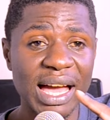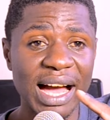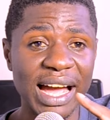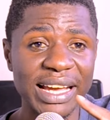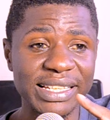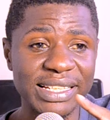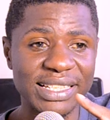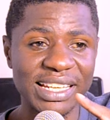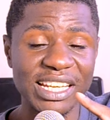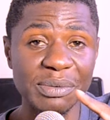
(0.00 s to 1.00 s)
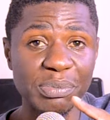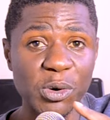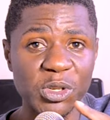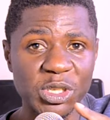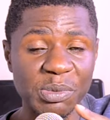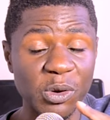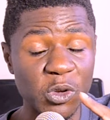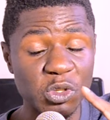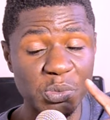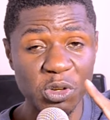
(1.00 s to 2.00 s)
hide it in books,
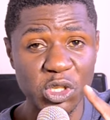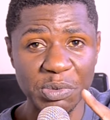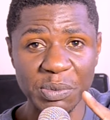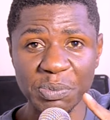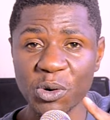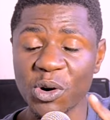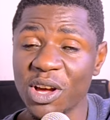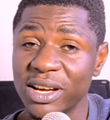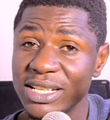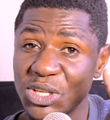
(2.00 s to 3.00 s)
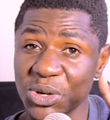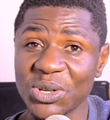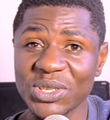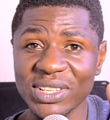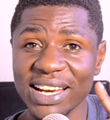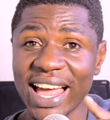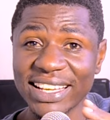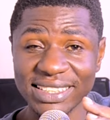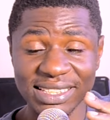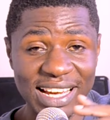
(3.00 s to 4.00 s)
because most people don't
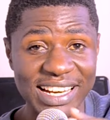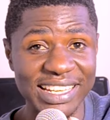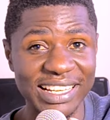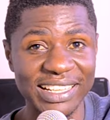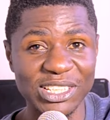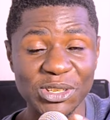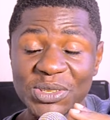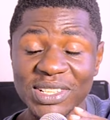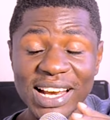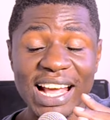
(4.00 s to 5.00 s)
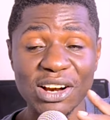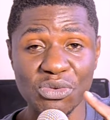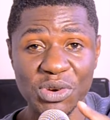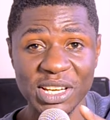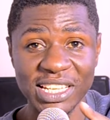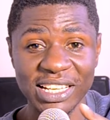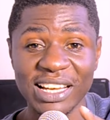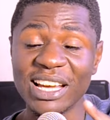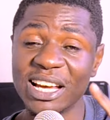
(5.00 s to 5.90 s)
like studying, don't like reading.